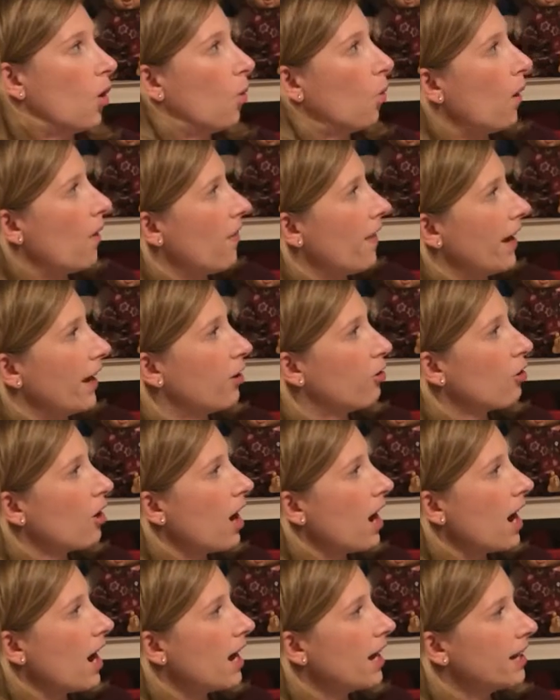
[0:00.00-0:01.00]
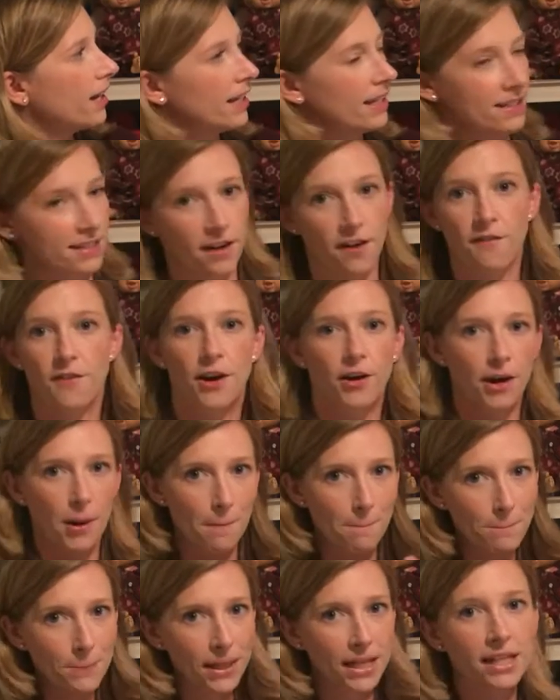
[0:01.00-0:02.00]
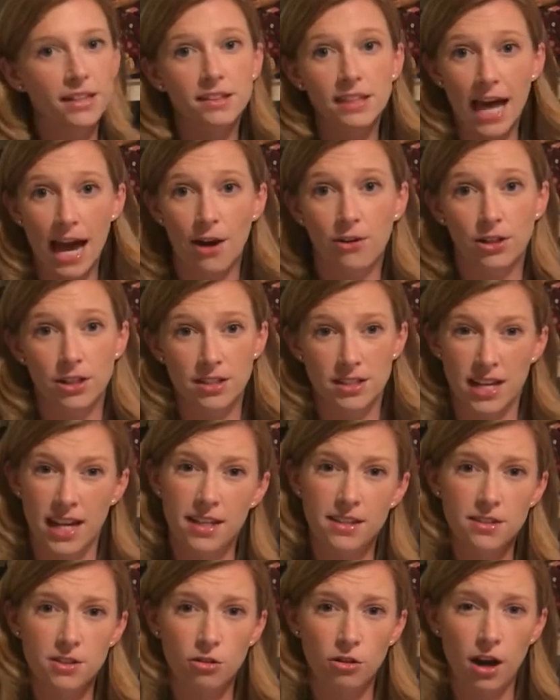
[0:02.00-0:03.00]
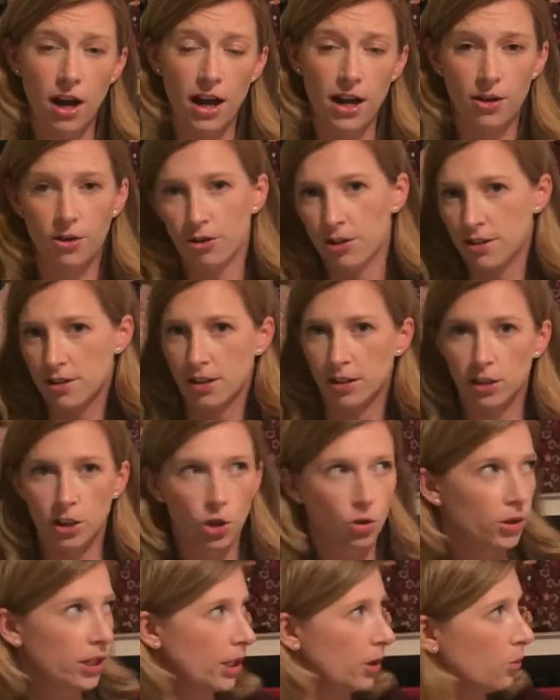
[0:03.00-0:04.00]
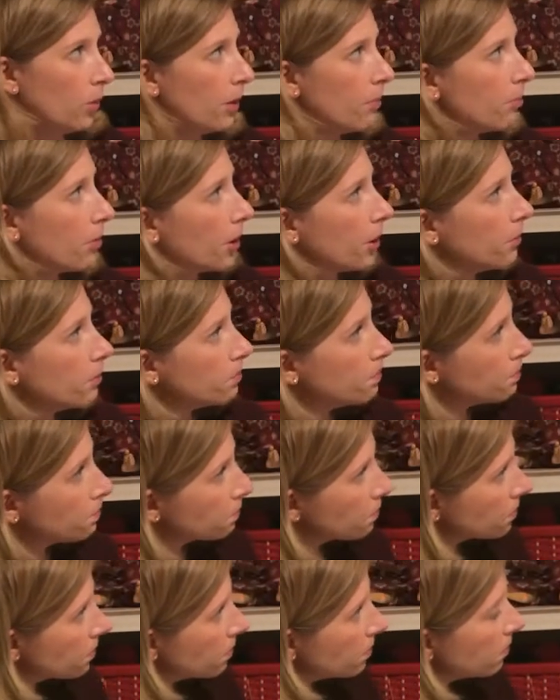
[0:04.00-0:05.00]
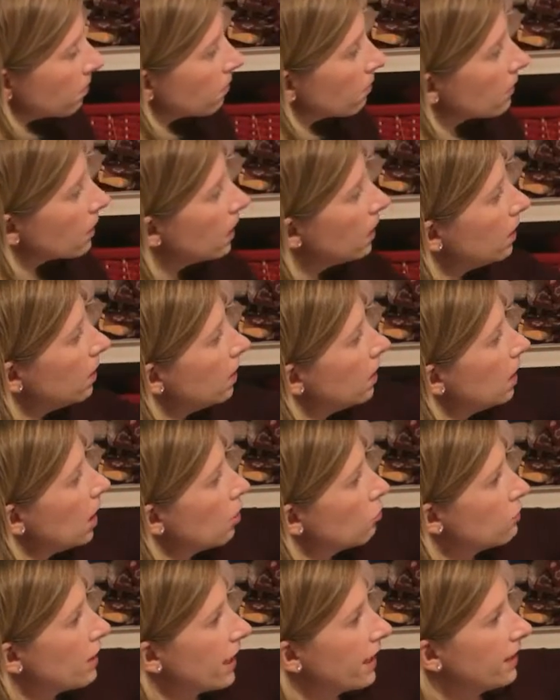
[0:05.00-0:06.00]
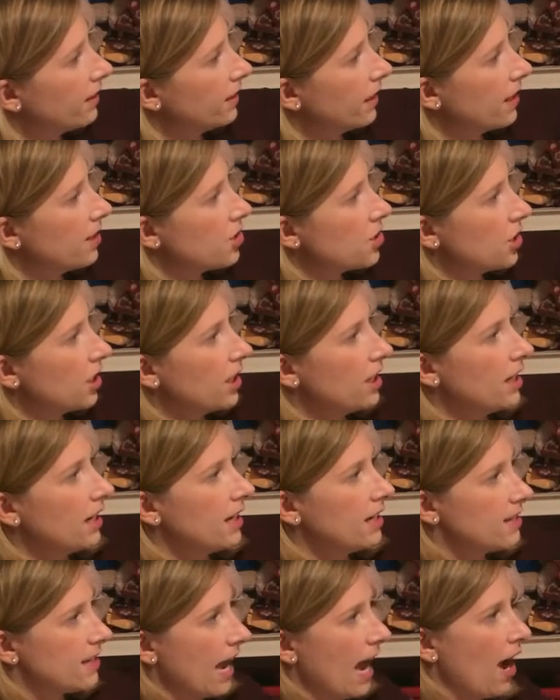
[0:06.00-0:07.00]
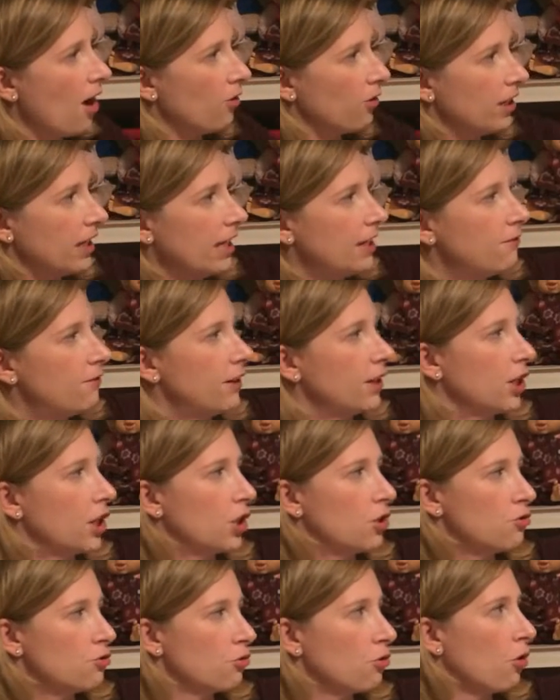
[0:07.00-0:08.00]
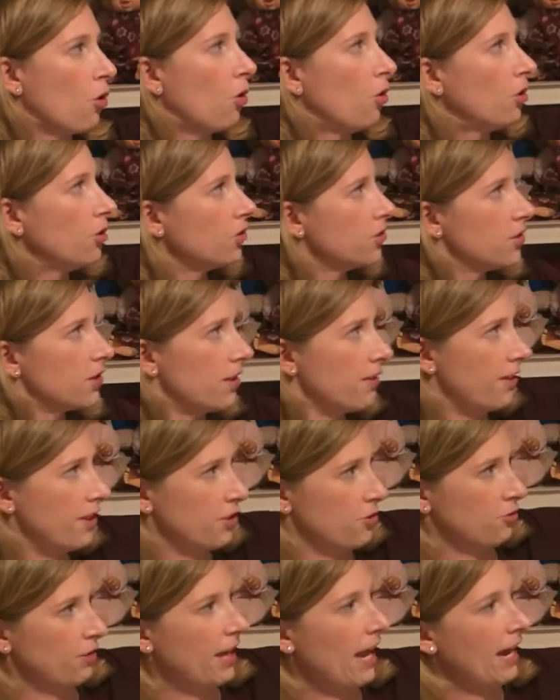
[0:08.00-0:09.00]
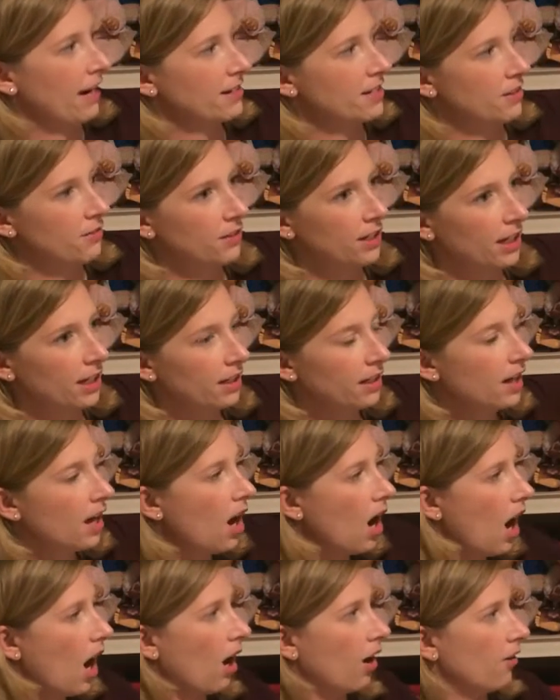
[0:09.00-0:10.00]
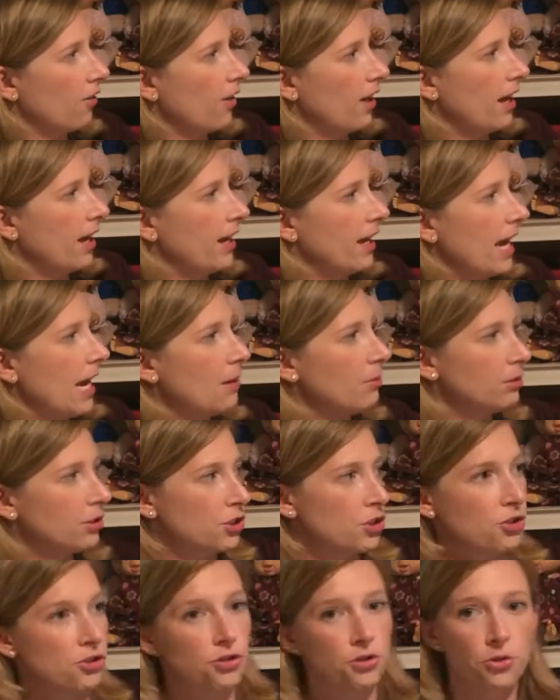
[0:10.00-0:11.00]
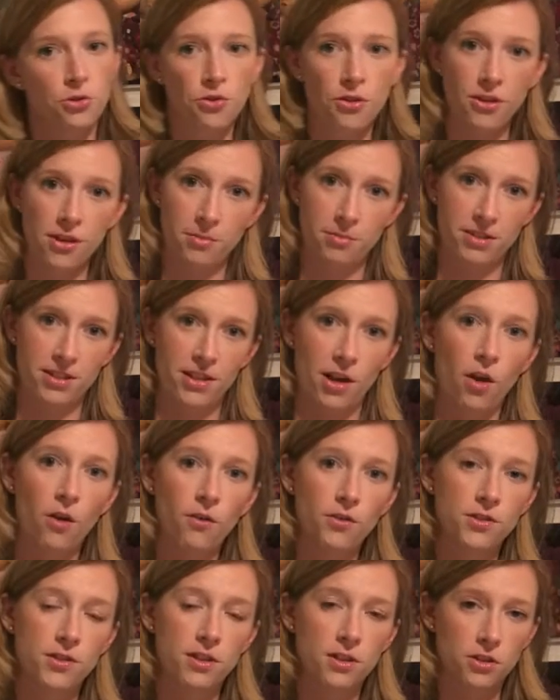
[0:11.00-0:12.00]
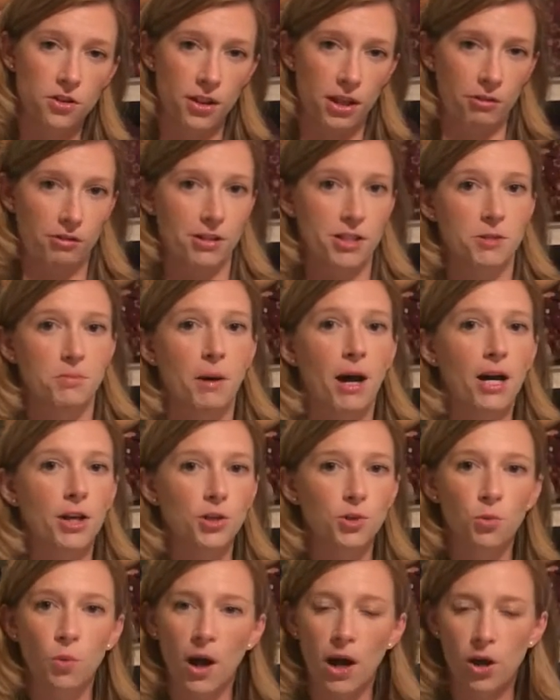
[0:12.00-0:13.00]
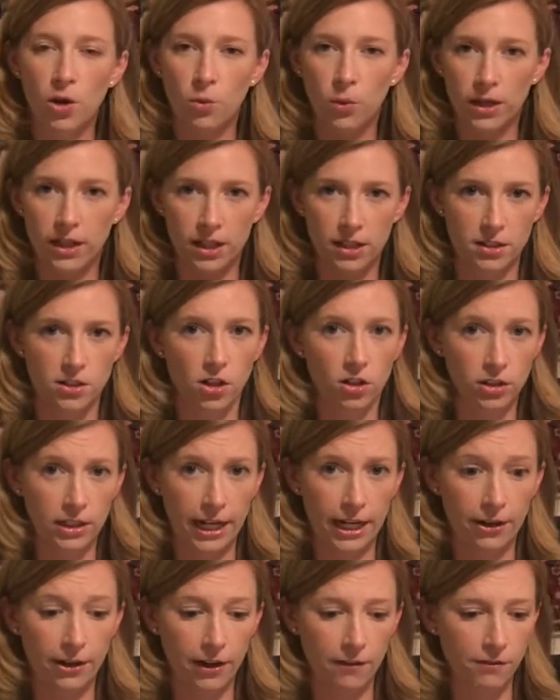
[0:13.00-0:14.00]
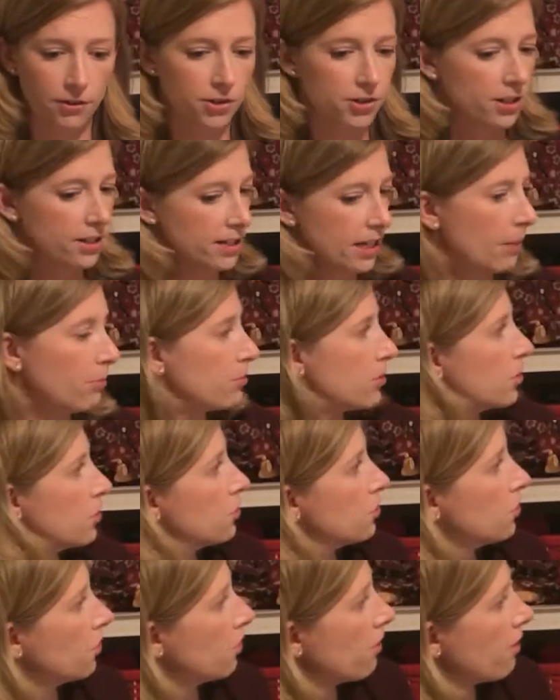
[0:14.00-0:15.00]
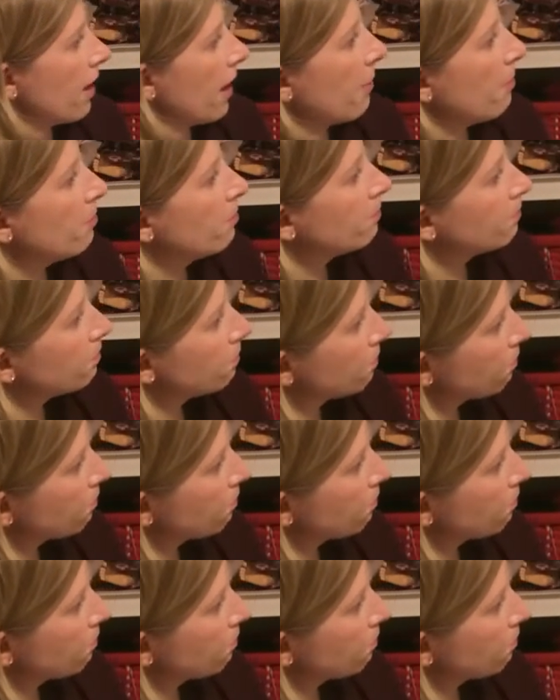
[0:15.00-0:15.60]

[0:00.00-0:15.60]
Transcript: when they cry, is it a very big, loud, intense cry, or is it a low-key whimper? Regulation is how the infant controls this reactivity. Are they able to soothe themselves? Do they respond well when adult caregivers attempt to soothe them?